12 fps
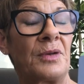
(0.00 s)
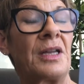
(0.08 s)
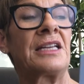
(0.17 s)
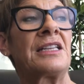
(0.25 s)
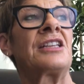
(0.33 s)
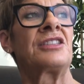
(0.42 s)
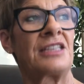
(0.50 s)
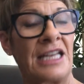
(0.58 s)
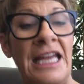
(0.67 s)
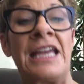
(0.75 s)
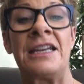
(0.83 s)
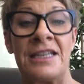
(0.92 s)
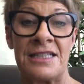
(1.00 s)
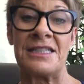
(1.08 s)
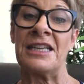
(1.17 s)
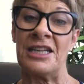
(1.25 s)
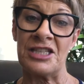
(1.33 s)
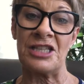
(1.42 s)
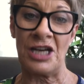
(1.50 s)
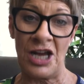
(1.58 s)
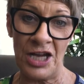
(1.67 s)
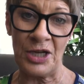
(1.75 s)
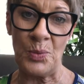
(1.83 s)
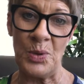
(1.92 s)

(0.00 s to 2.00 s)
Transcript: it's it is it is like